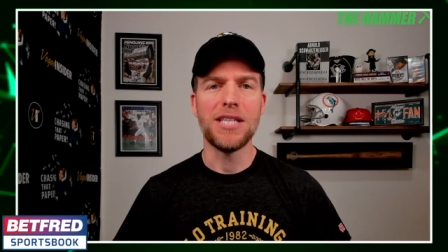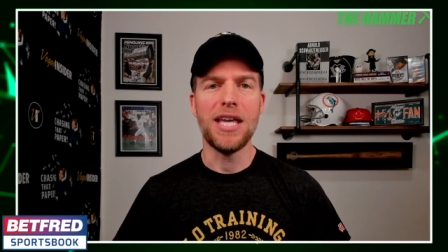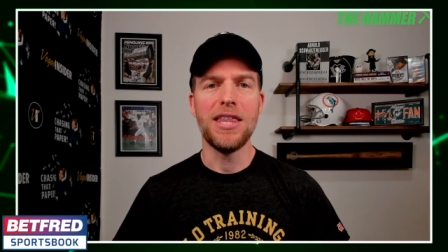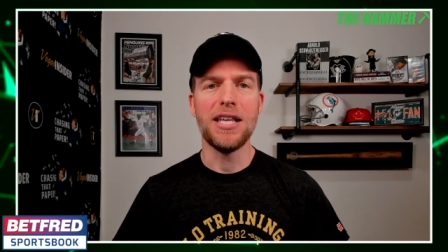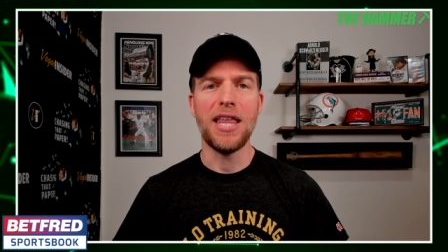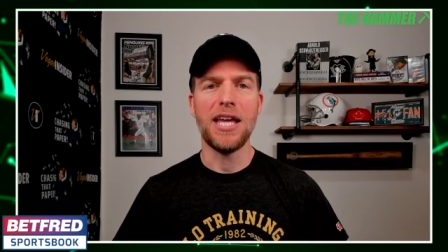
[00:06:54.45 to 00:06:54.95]
I
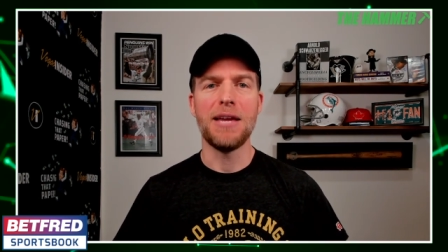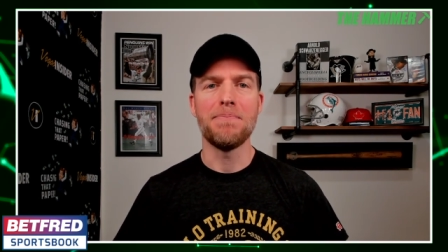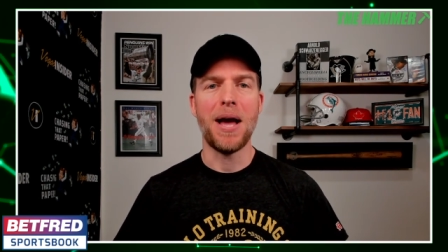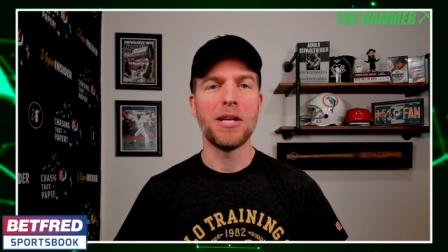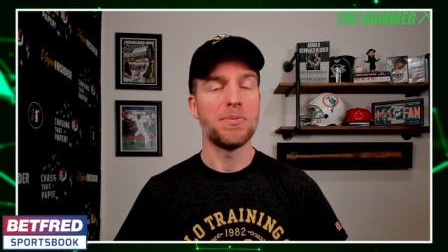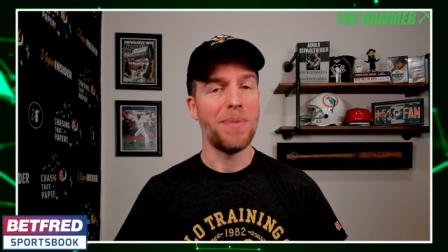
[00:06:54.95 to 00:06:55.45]
think they can
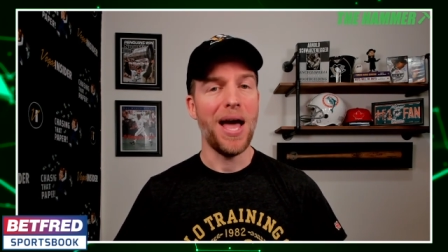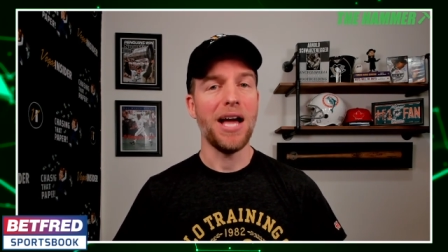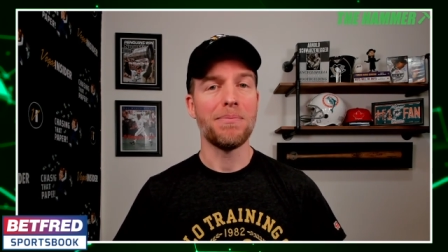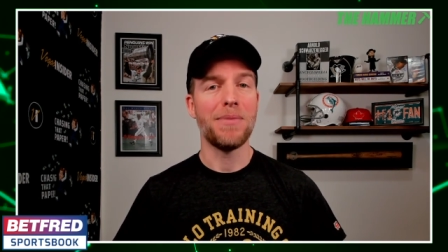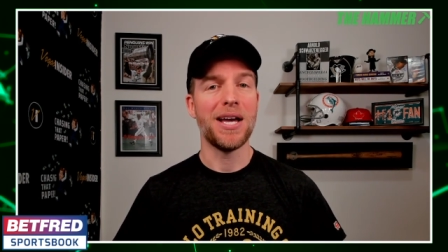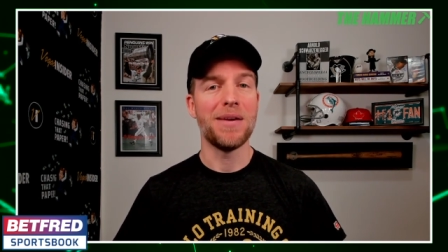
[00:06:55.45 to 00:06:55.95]
bounce
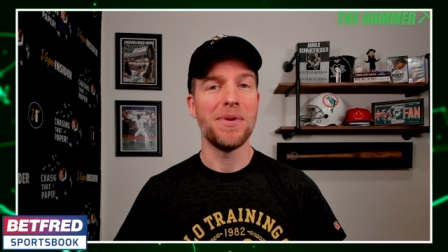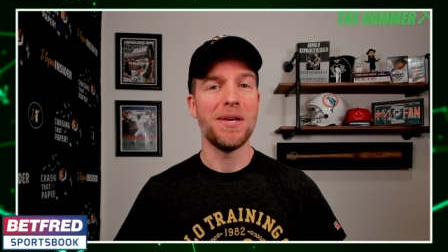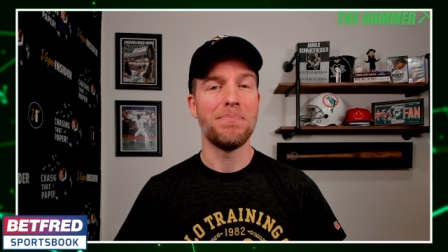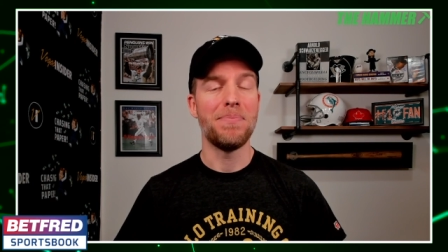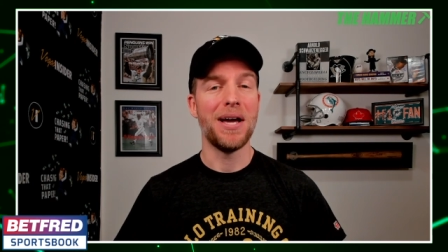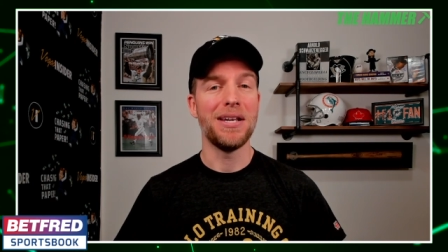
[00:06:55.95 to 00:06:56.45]
back,
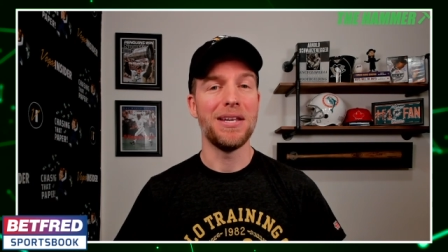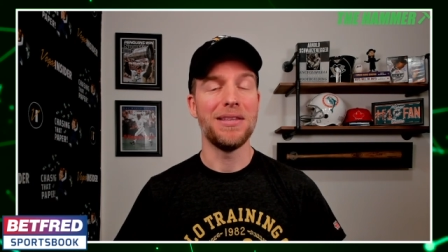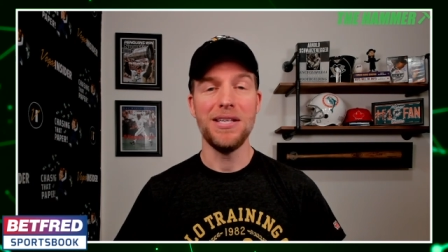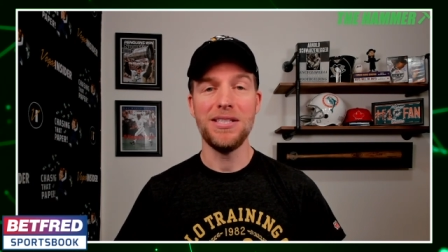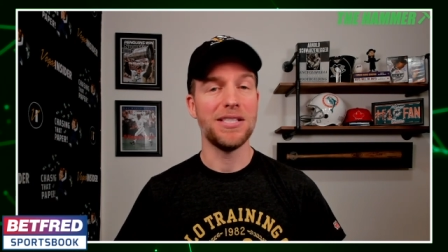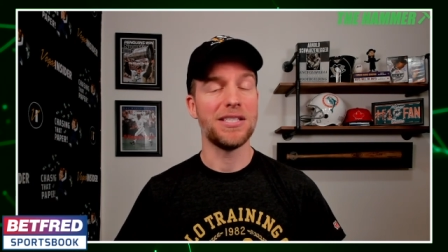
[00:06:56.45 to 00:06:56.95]
Miami, but
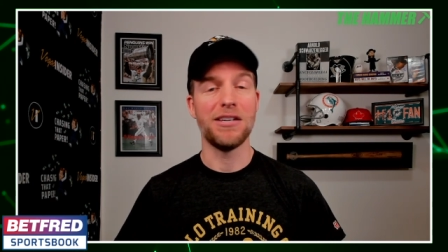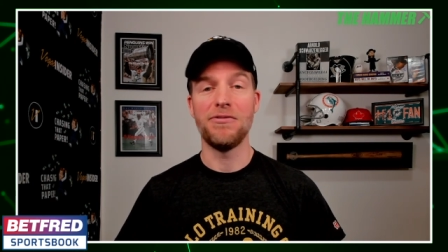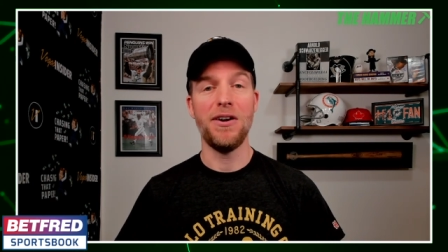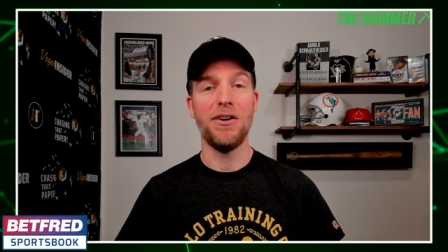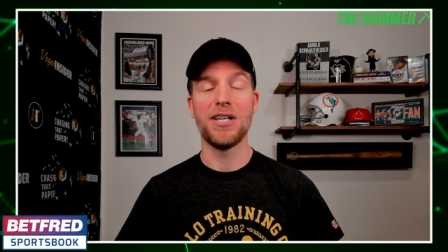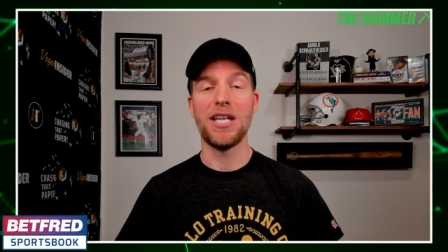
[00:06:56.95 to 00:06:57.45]
this is a
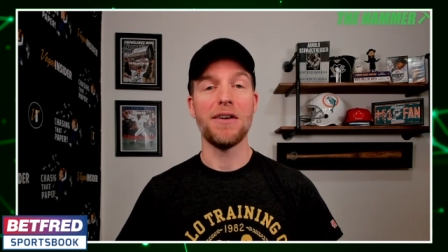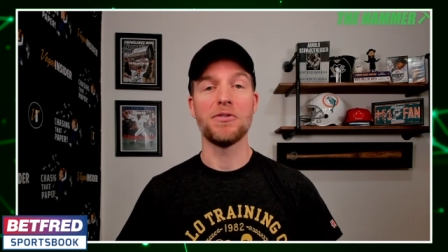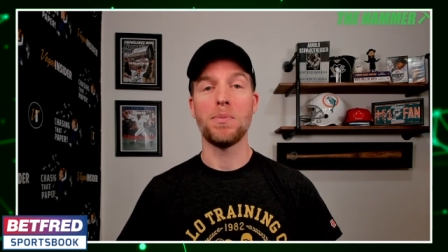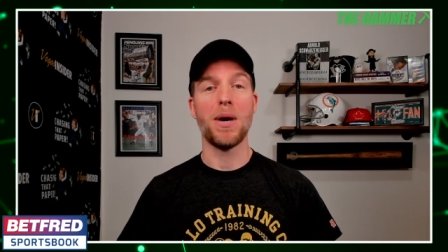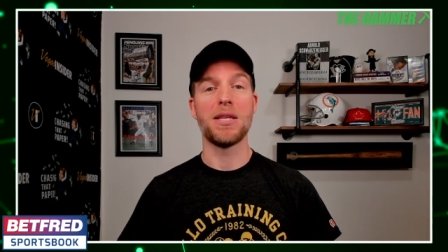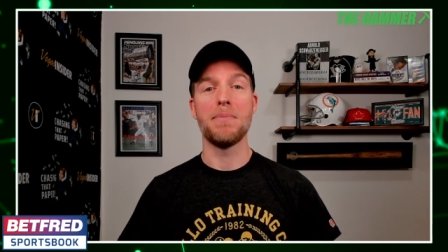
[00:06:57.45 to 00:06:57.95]
very tough
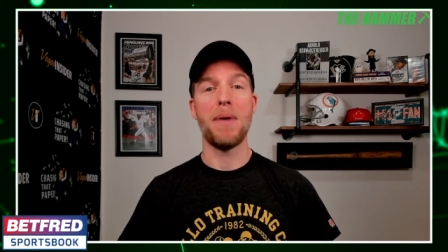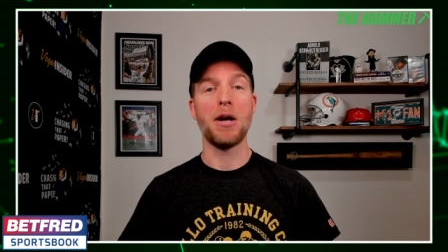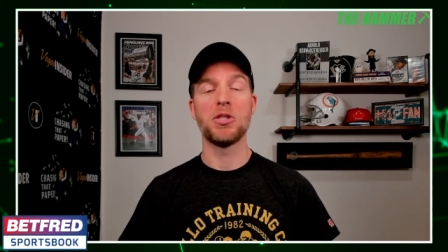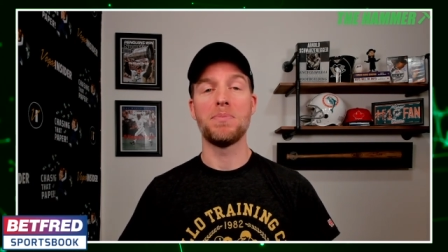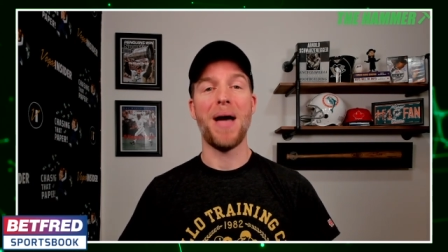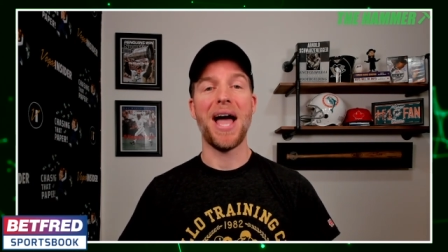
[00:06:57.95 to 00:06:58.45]
spot to
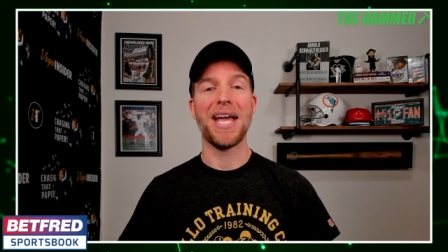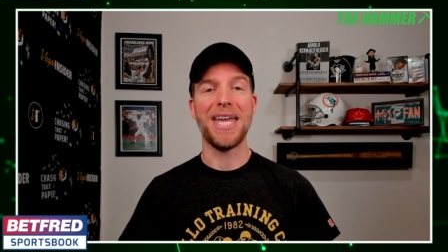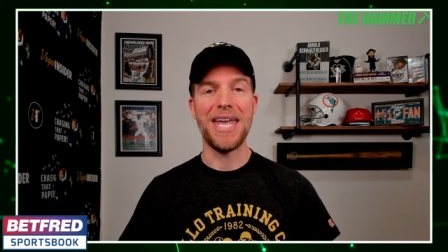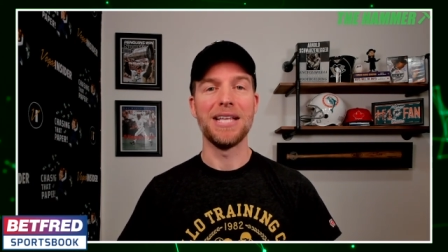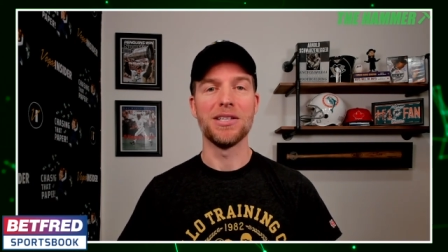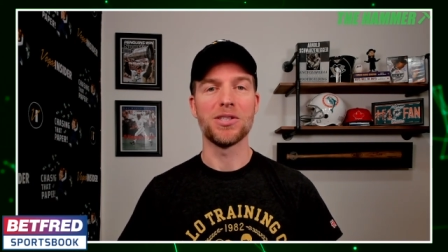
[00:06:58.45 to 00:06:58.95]
bounce back in.